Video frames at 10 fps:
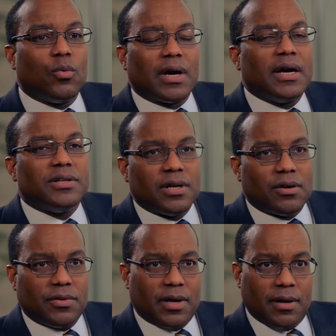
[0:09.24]
What I
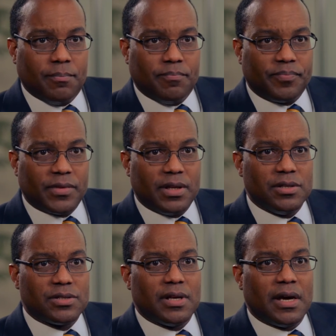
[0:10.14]
tell them
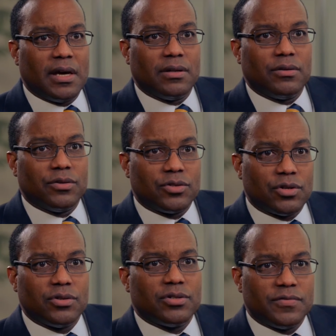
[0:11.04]
is that the
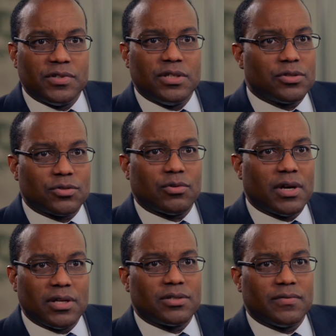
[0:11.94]
Church of Jesus
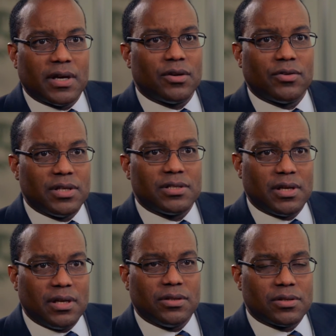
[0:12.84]
Christ of Latter-day
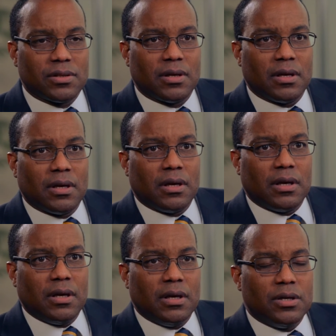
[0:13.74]
Saints
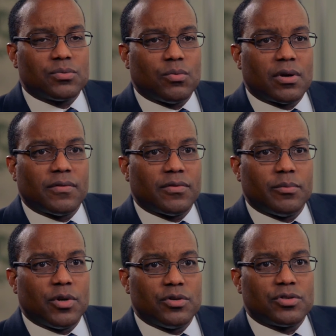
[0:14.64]
is one of the
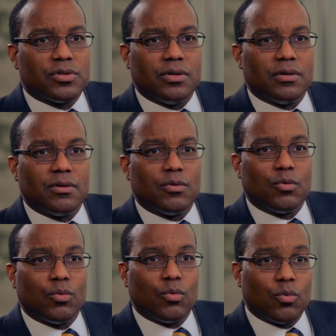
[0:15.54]
most
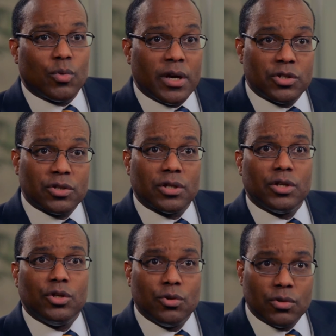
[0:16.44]
racially
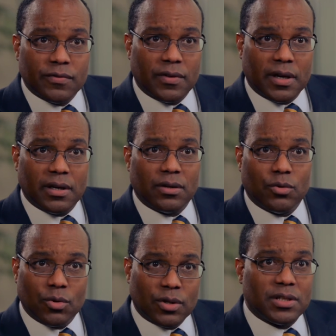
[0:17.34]
unifying
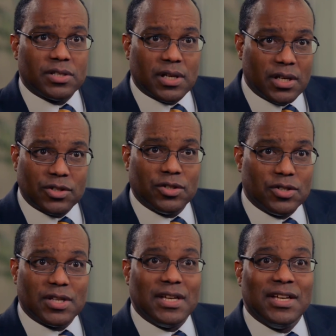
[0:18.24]

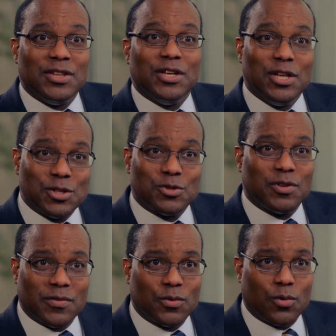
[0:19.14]
organizations in the
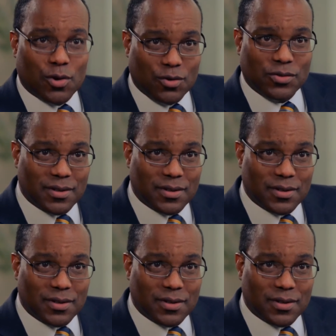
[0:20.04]
history of the world.